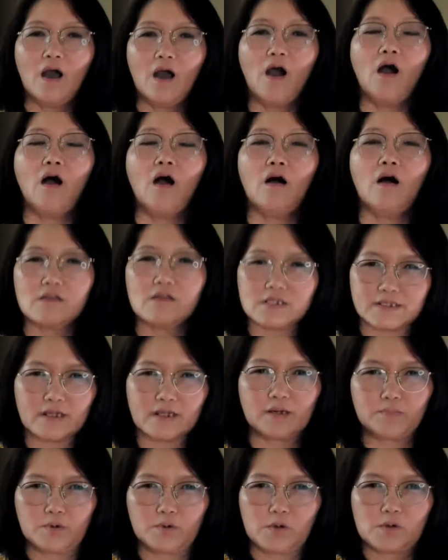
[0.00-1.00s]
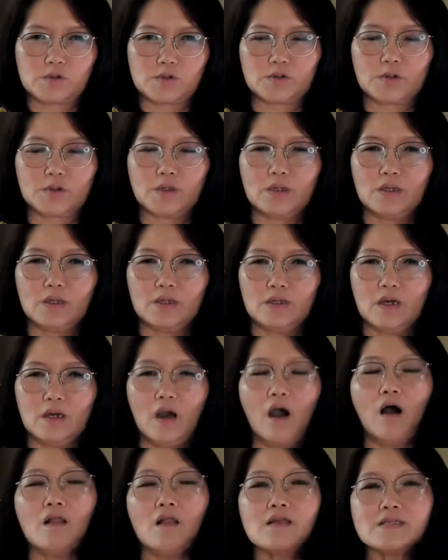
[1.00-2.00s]
holistic approach.
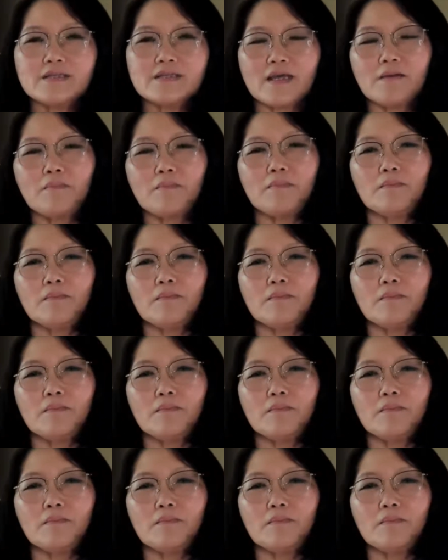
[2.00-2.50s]
Holistic